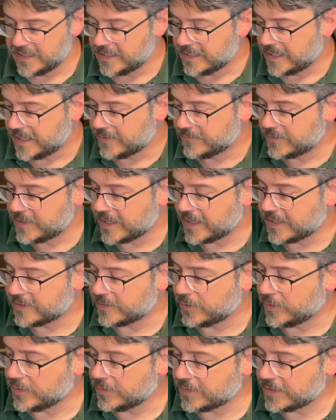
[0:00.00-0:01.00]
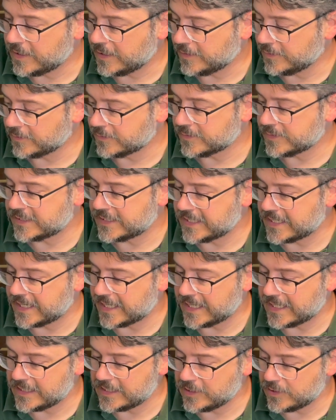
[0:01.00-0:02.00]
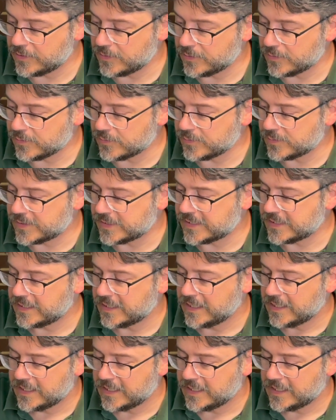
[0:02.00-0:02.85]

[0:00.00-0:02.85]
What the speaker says: I've got all the colors that I used.